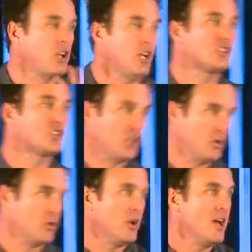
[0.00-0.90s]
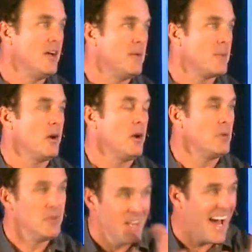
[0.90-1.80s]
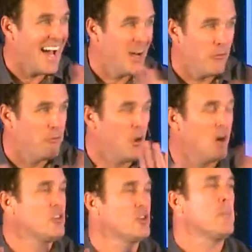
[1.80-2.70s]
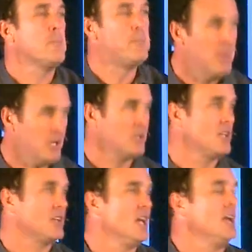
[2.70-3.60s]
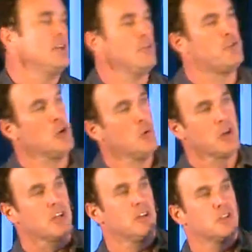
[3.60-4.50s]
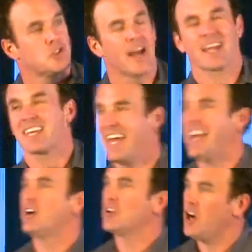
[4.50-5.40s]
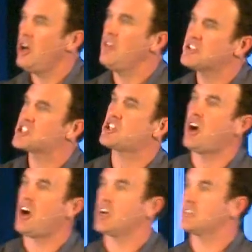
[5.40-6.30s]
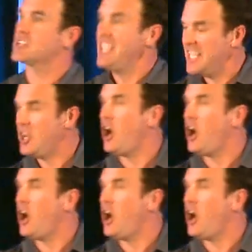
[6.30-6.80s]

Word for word: close to uh, 400 billion. If you were to try to count all the stars in